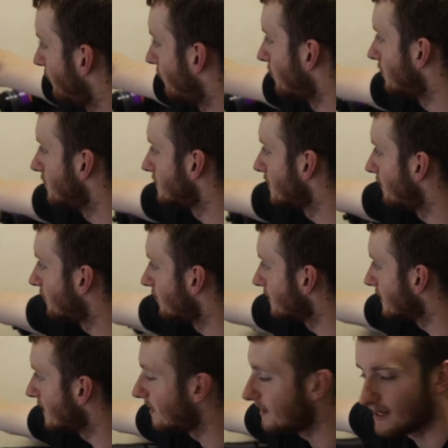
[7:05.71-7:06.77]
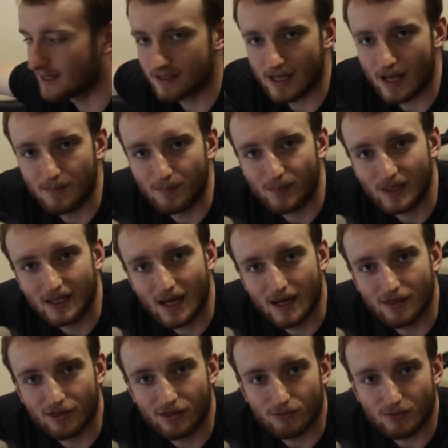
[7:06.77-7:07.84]
forward, I've got the ISM
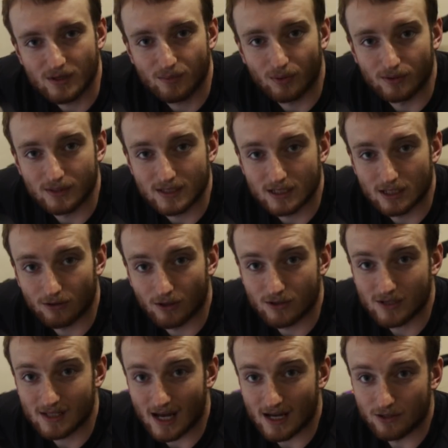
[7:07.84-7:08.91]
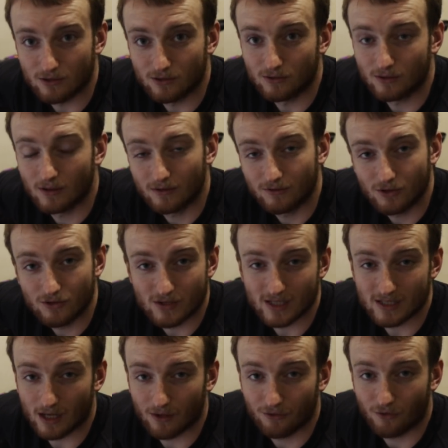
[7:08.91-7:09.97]
PN 3.0 saddle. Used this
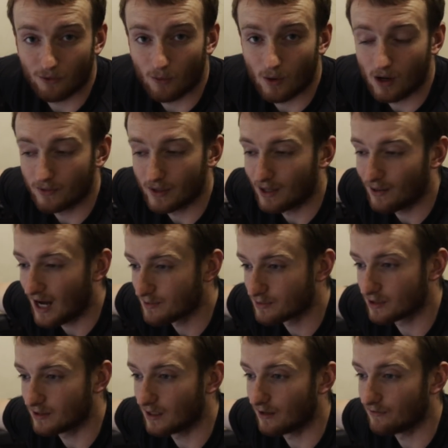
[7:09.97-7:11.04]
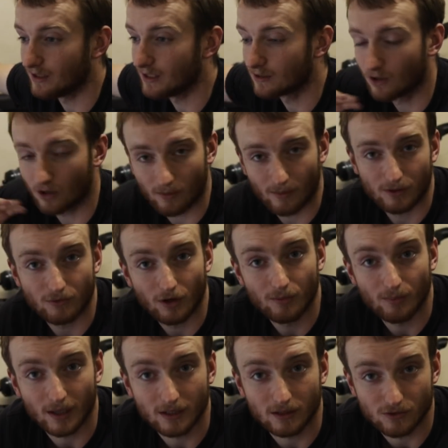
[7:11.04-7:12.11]
saddle for a while now, absolutely love it. Got it on my road
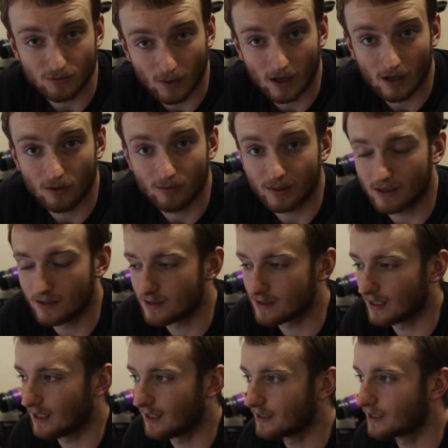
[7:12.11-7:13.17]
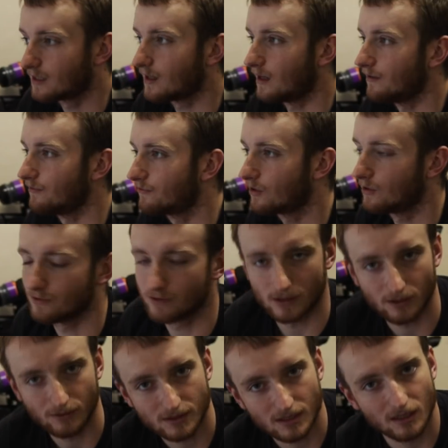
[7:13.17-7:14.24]
bike as well because I like kind of
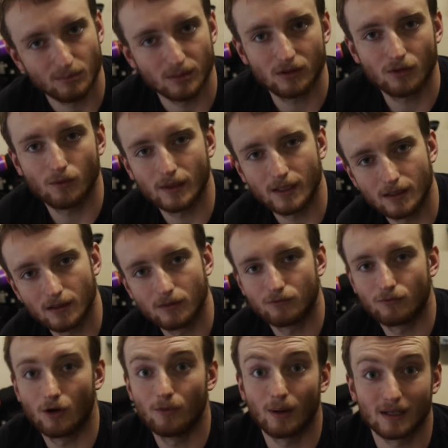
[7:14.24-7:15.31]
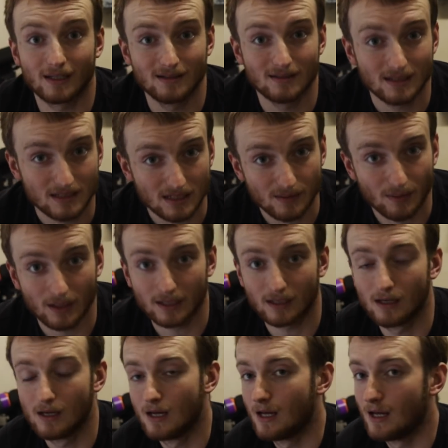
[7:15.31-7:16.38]
continuity between road bike and TT
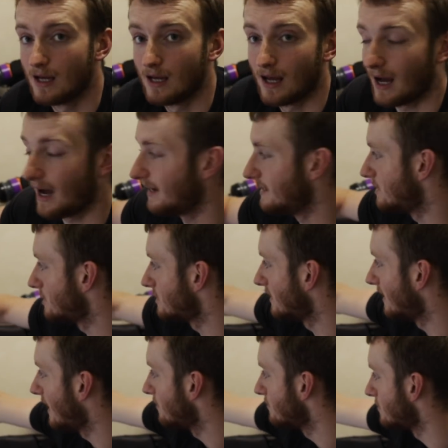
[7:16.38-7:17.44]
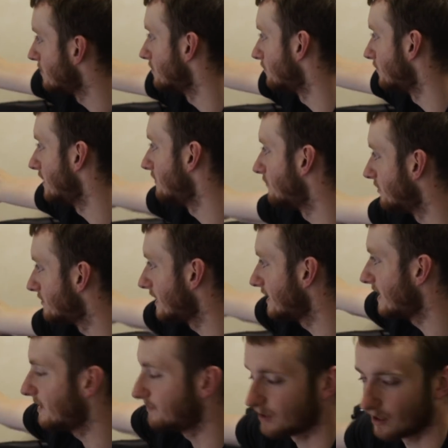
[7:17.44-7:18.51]
bike, and it just allows you to really rotate
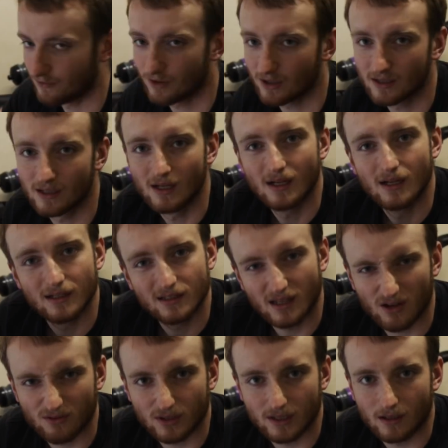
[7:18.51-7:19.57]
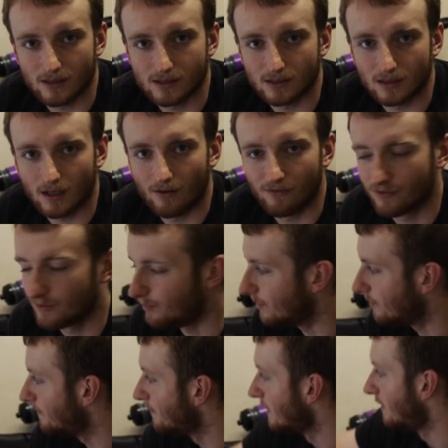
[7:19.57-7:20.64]
your hips over, get really nice and
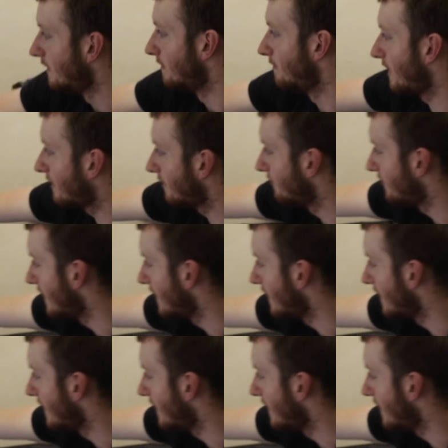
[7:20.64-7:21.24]
comfortable. Back of